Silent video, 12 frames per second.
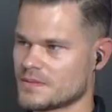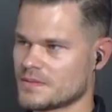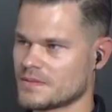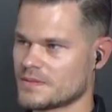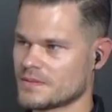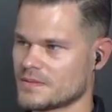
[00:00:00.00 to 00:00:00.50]

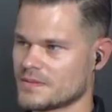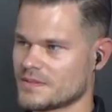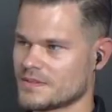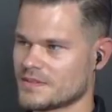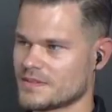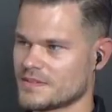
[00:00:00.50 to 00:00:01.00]

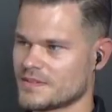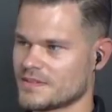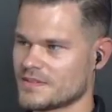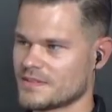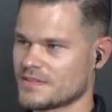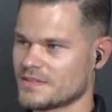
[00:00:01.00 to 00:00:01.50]

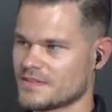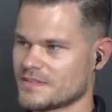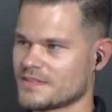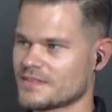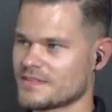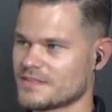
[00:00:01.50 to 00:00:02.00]

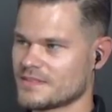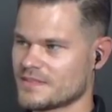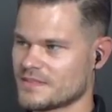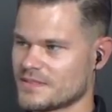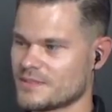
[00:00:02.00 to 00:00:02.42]
No words are spoken by the person on screen.